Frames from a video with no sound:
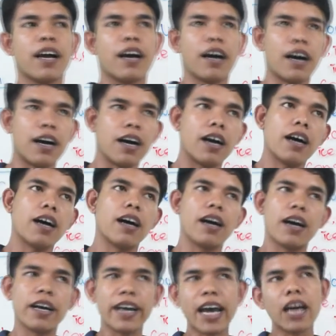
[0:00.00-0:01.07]

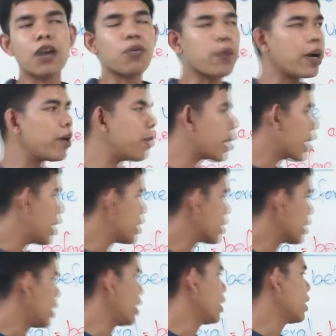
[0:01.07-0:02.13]
Another way we can
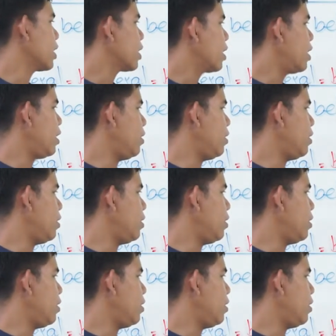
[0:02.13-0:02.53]
say